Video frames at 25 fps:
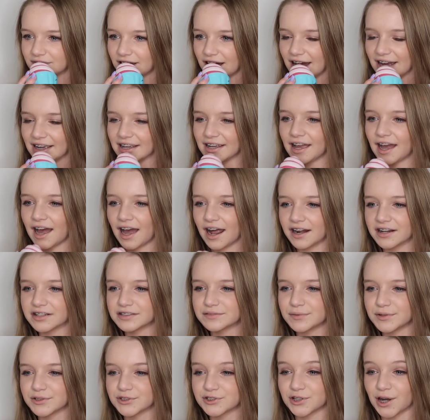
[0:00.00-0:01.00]
I can kind
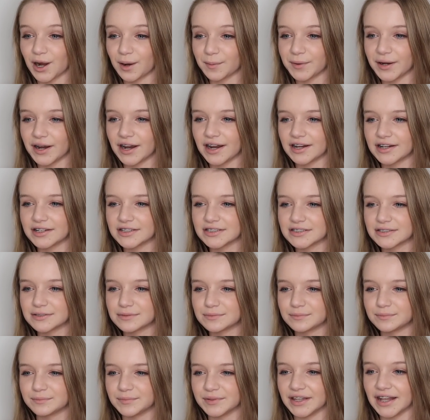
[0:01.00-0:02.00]
of smell strawberries,
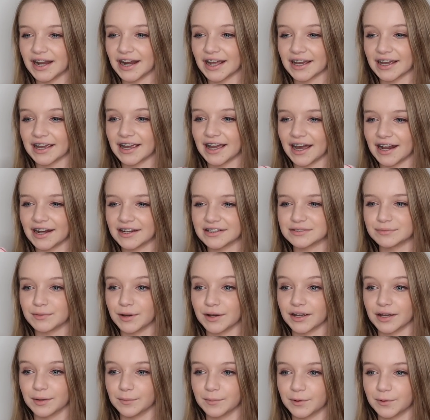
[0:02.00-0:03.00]
but then I can kind of
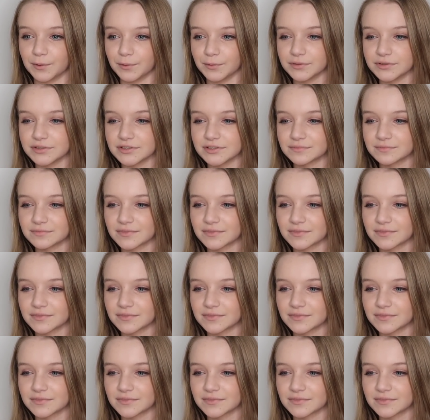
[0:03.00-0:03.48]
smell chemicals.